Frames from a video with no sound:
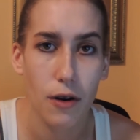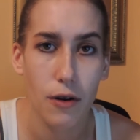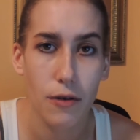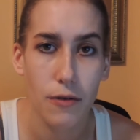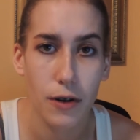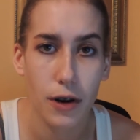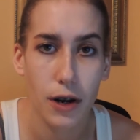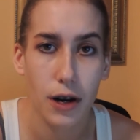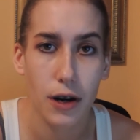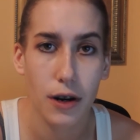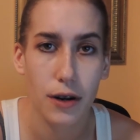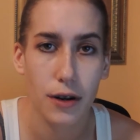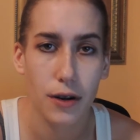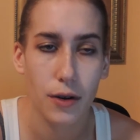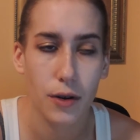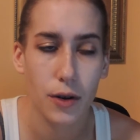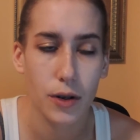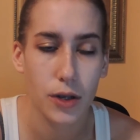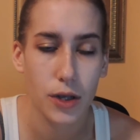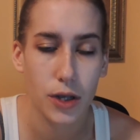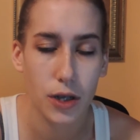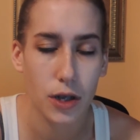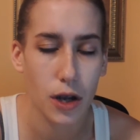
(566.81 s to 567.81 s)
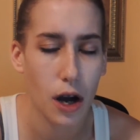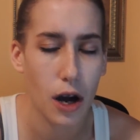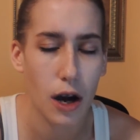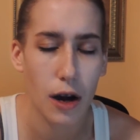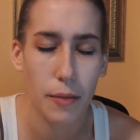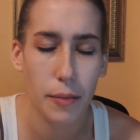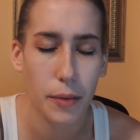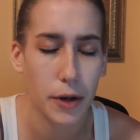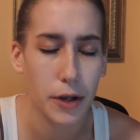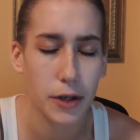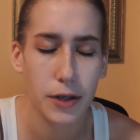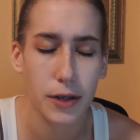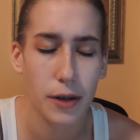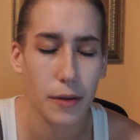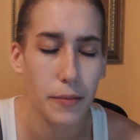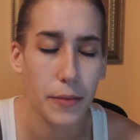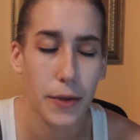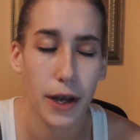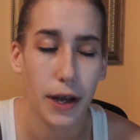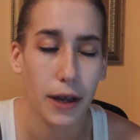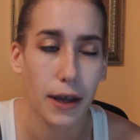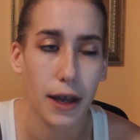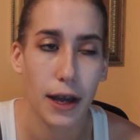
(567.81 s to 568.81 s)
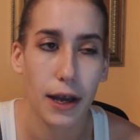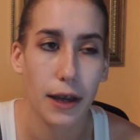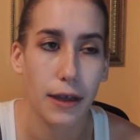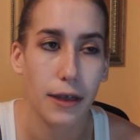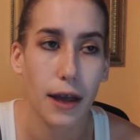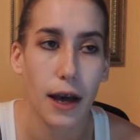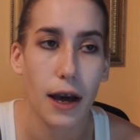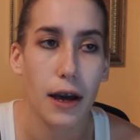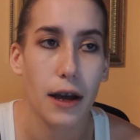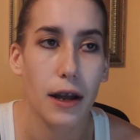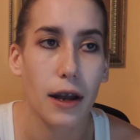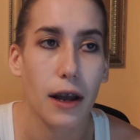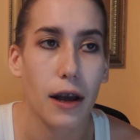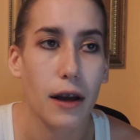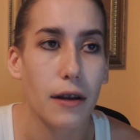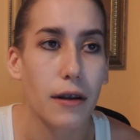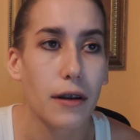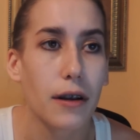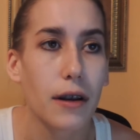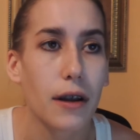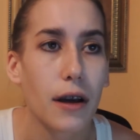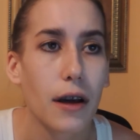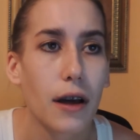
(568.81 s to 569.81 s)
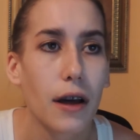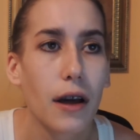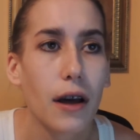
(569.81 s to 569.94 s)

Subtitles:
over or stop or something like that, and